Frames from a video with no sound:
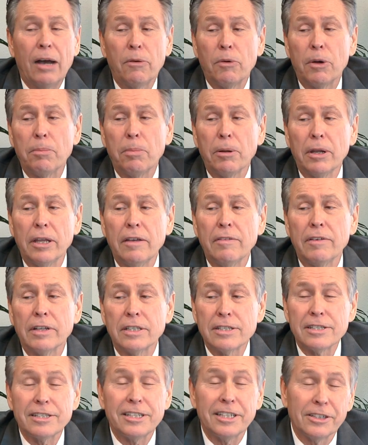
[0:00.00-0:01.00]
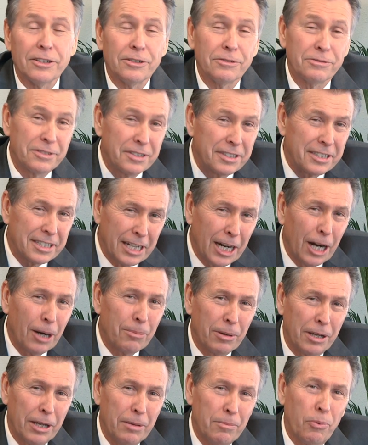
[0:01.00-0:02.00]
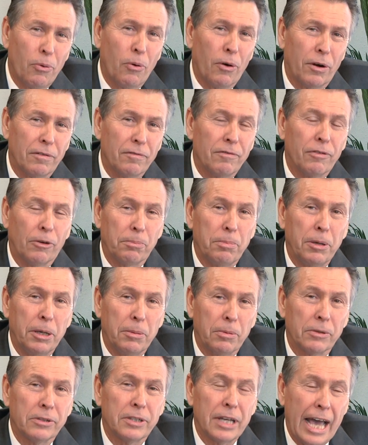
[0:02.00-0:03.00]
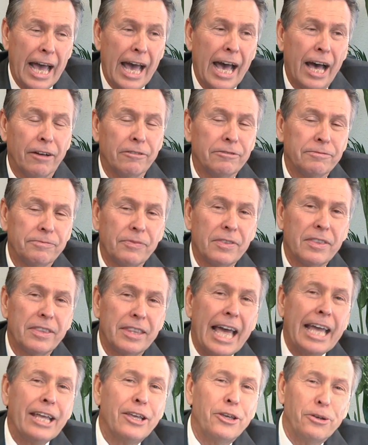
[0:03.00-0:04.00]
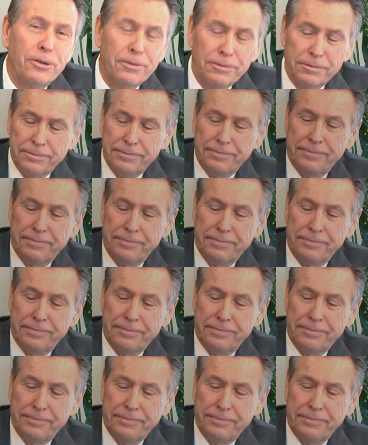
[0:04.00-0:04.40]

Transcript: and we believe it's still terribly important for people to have. Thank you.